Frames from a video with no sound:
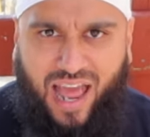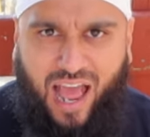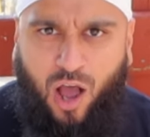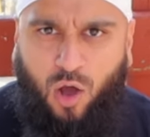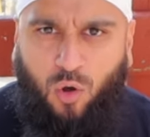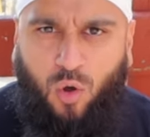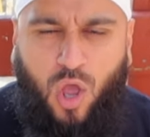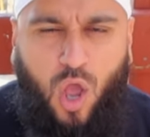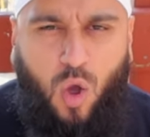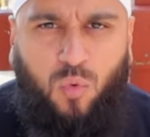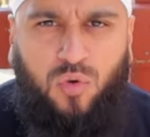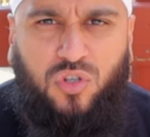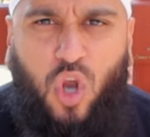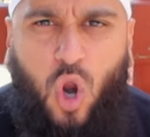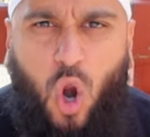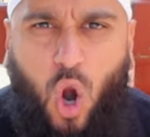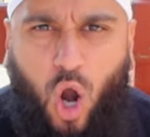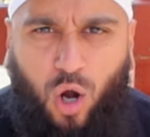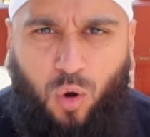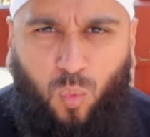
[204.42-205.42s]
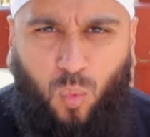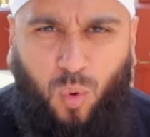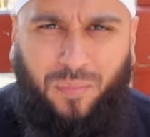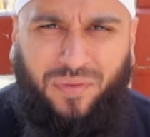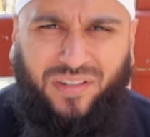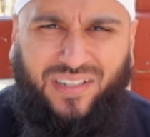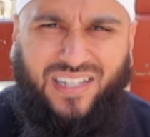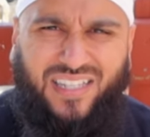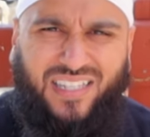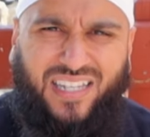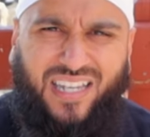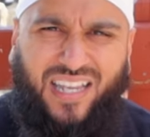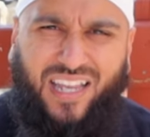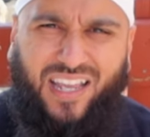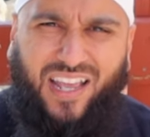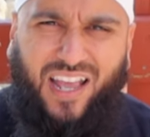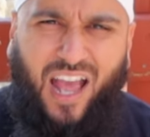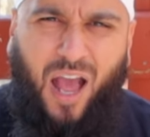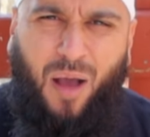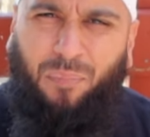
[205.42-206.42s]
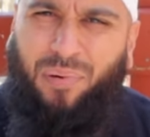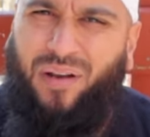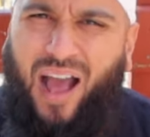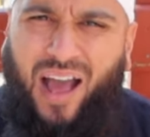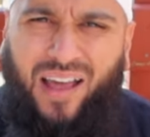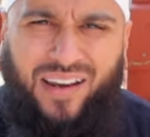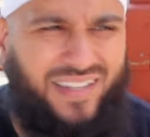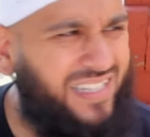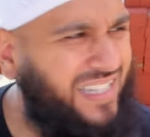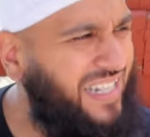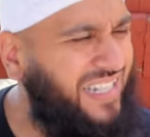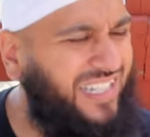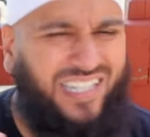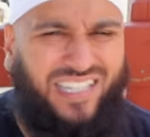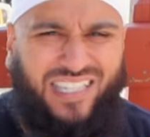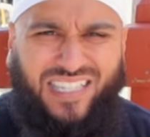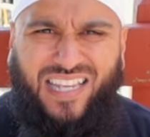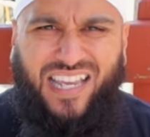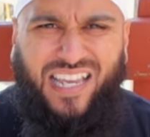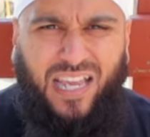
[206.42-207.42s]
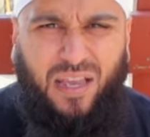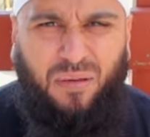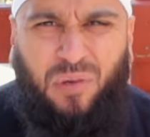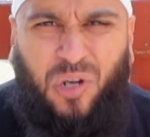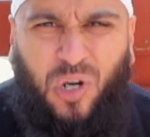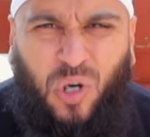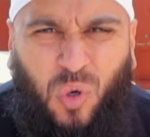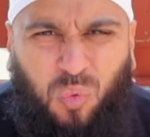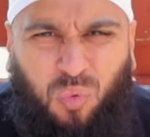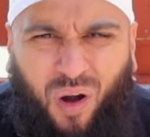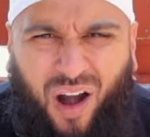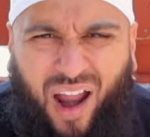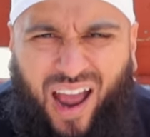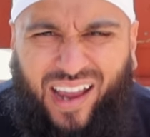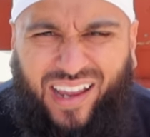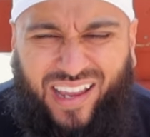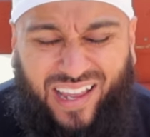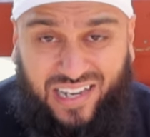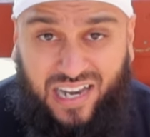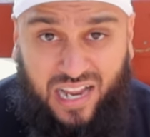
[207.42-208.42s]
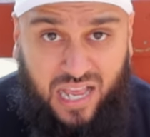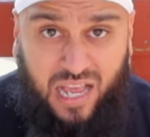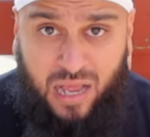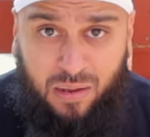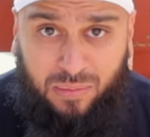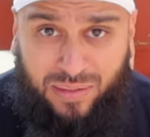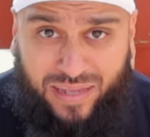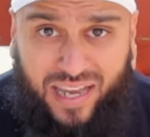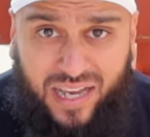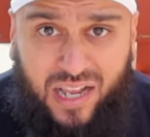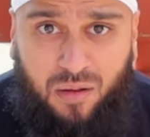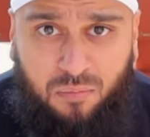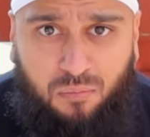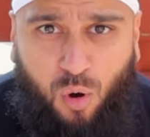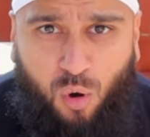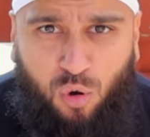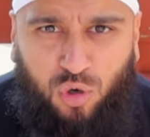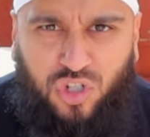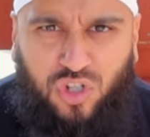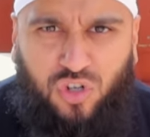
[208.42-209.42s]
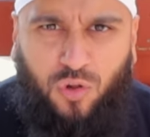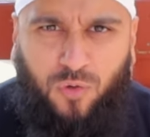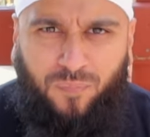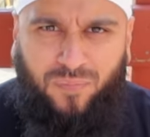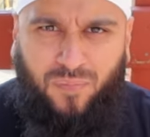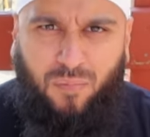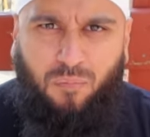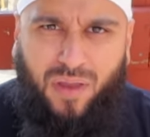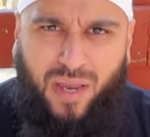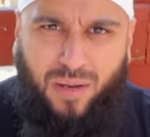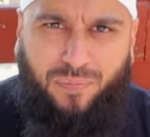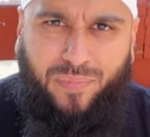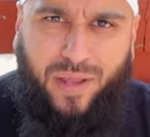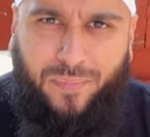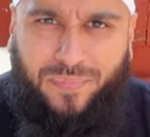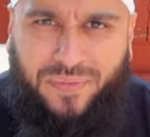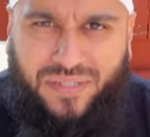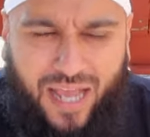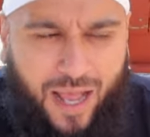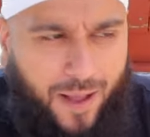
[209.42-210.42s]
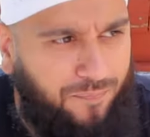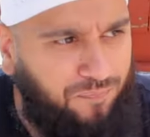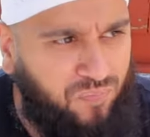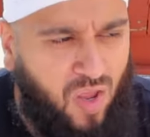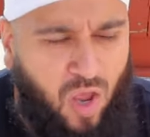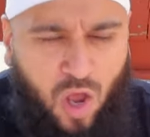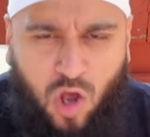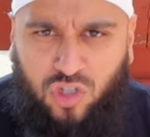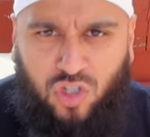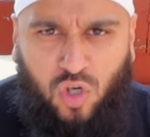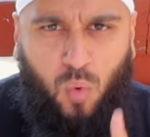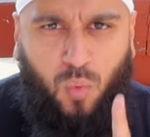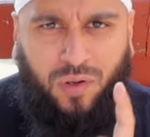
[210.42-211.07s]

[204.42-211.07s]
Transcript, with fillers: now was heartwarming to see. But honestly, just seeing him cry and getting emotional made me upset. So I